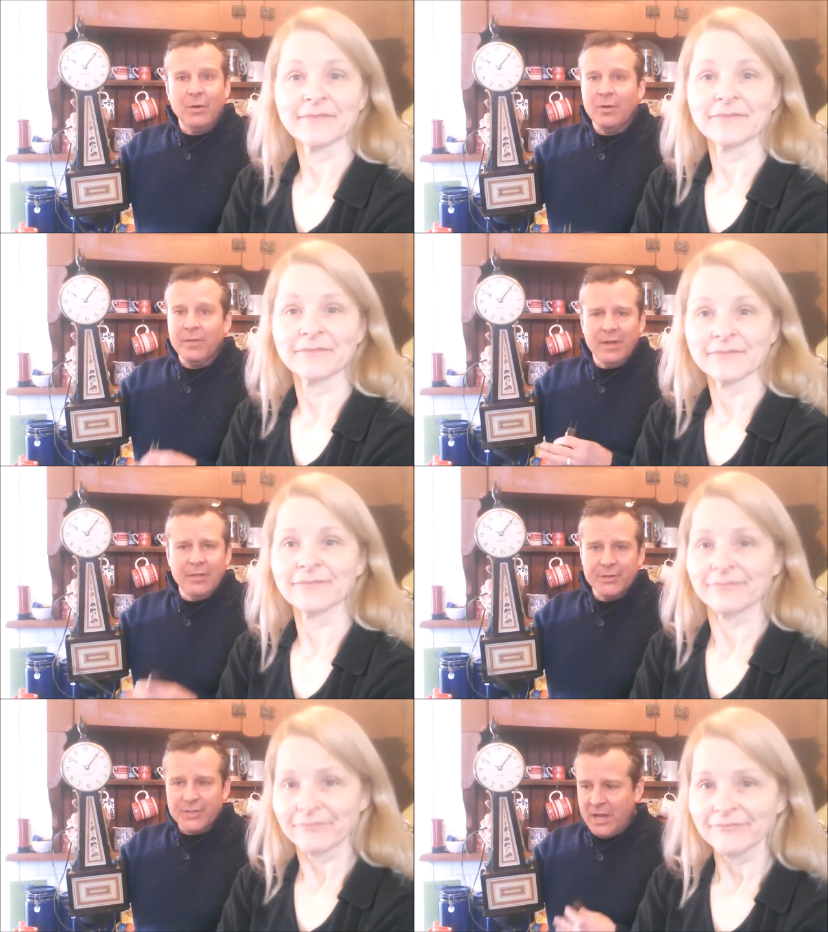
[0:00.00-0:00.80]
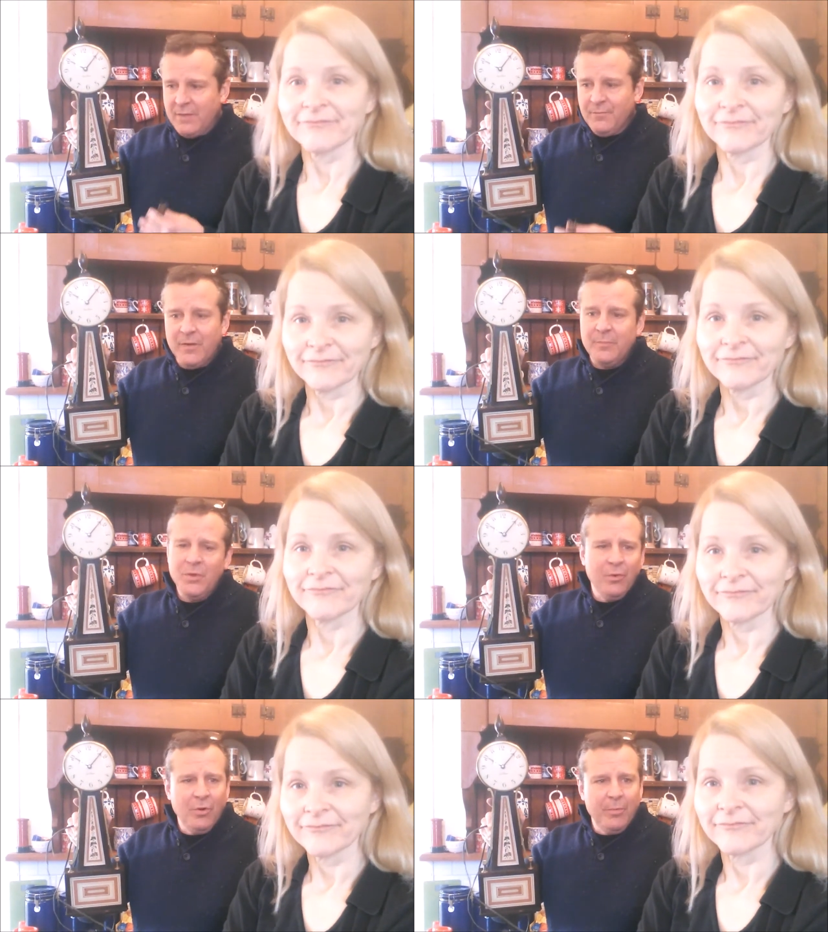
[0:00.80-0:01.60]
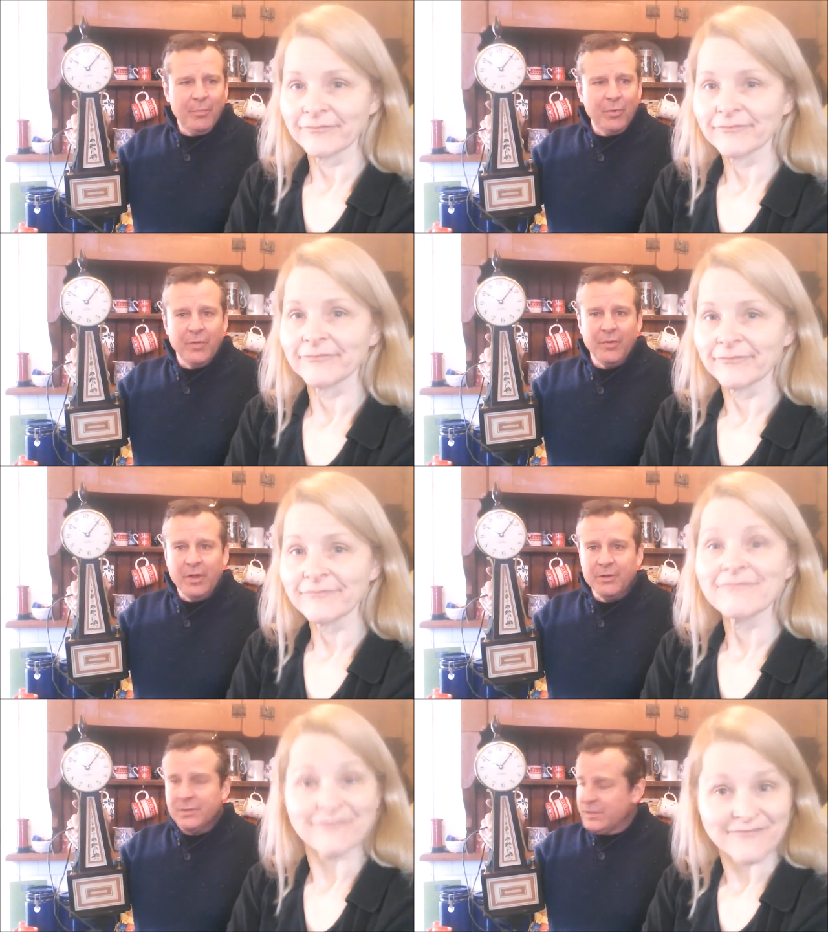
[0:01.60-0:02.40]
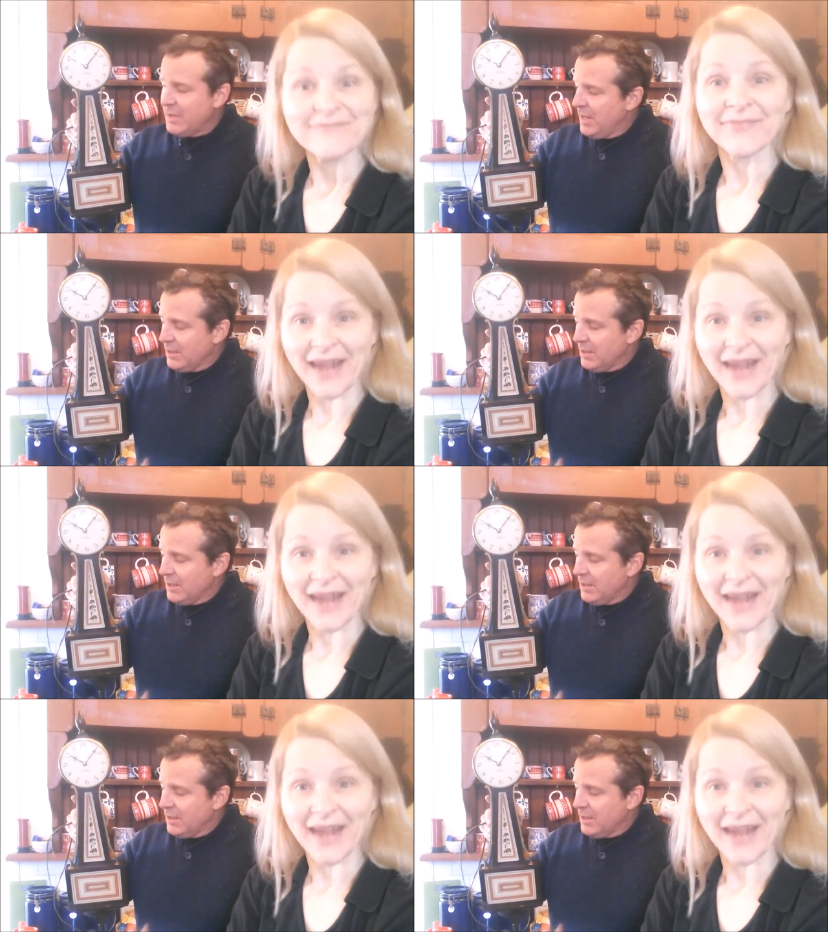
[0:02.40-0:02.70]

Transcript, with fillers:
Speaker 1: all the others came from Europe or other countries.